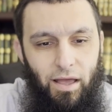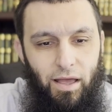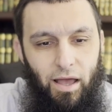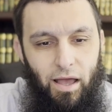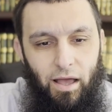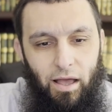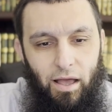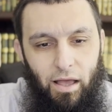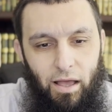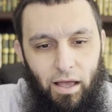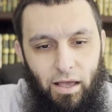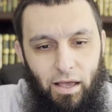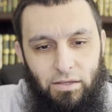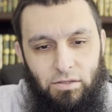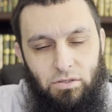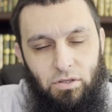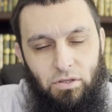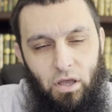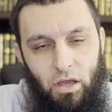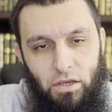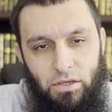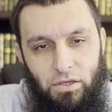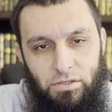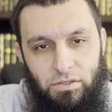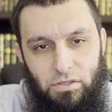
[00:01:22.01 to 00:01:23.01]
as
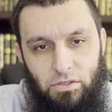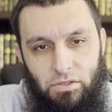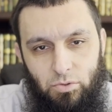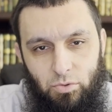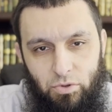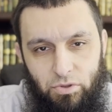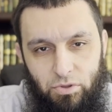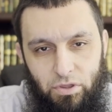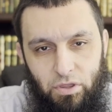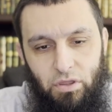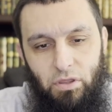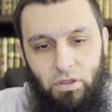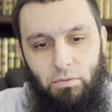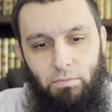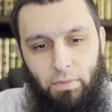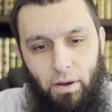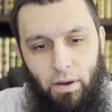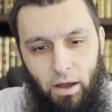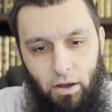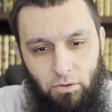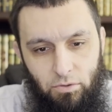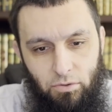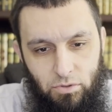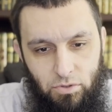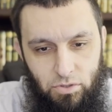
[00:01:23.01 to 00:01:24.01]
long as it's within the
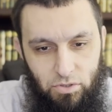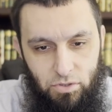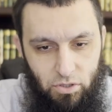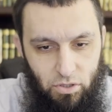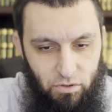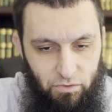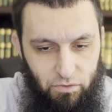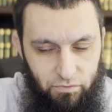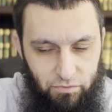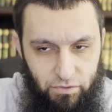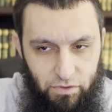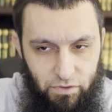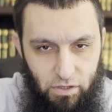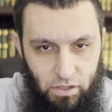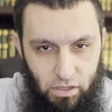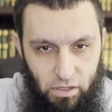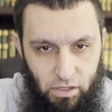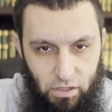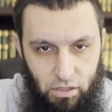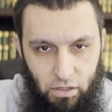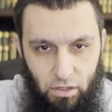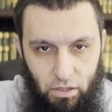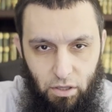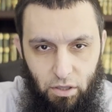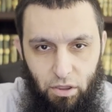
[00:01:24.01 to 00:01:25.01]
bounds of
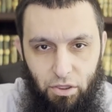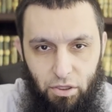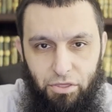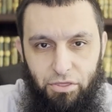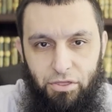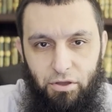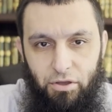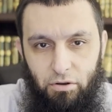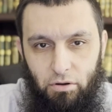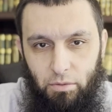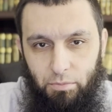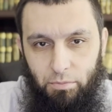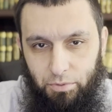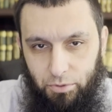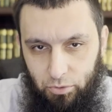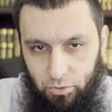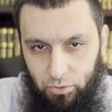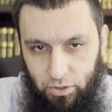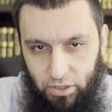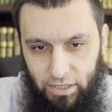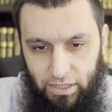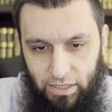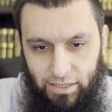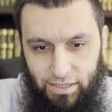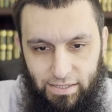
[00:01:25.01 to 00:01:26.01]
the
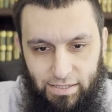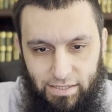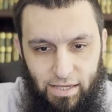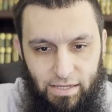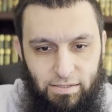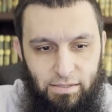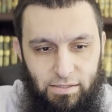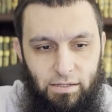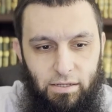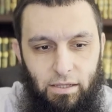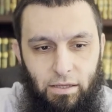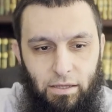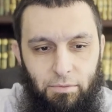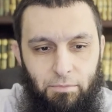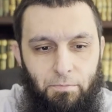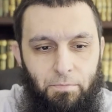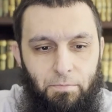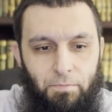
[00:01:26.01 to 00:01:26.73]
therapeutic necessity.